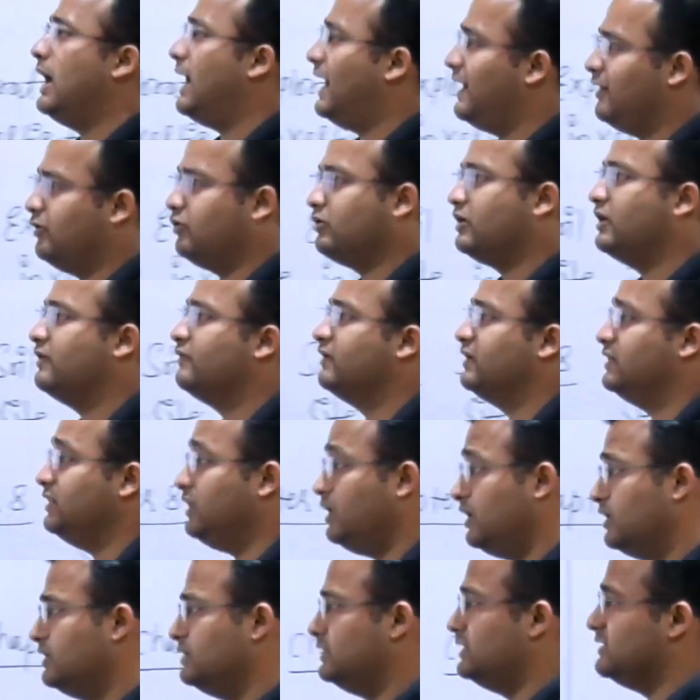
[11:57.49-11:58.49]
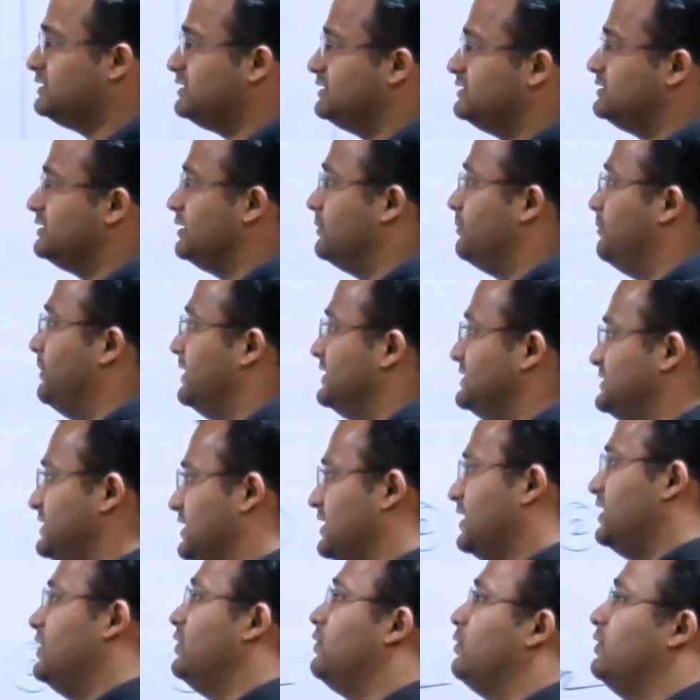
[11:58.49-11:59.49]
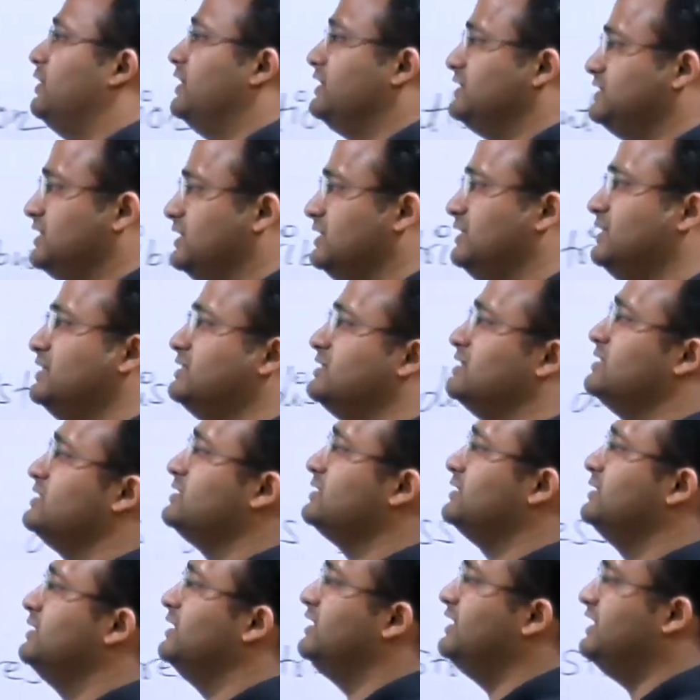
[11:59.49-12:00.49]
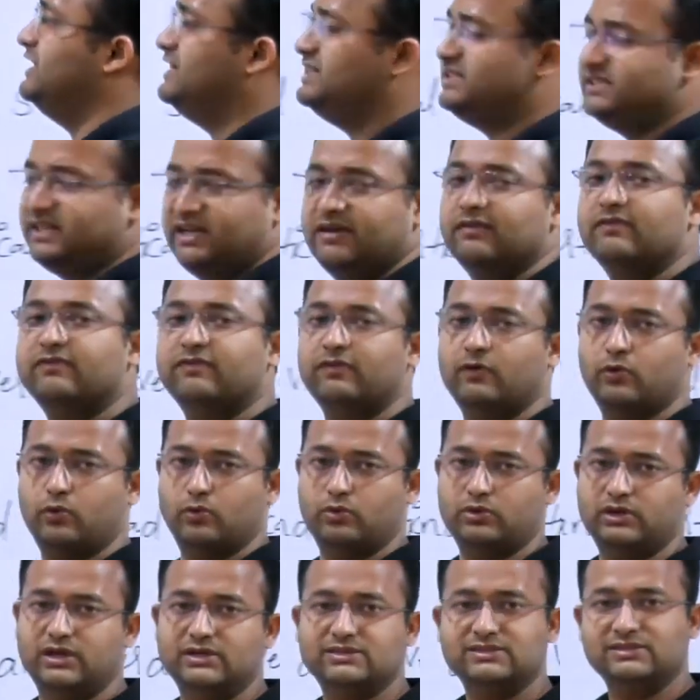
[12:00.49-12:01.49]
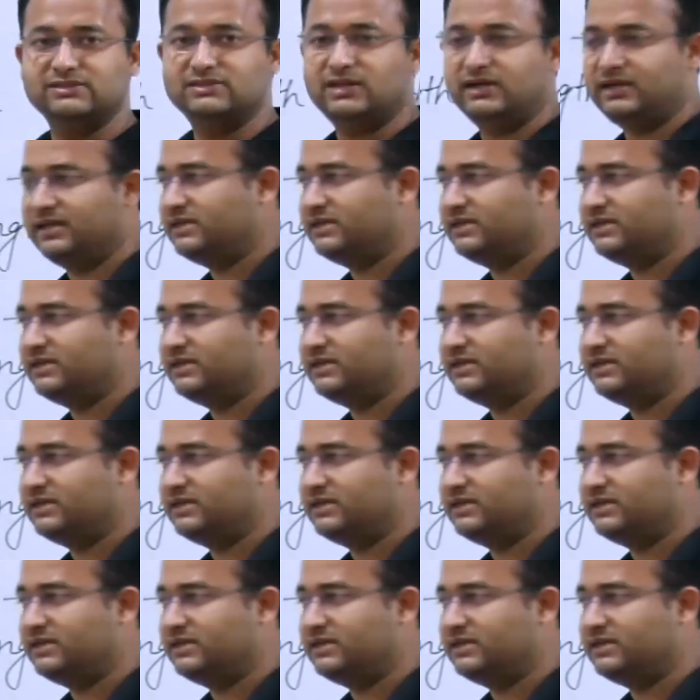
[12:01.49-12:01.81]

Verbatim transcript: I have given this is the basic introduction this is the teaching flow this is the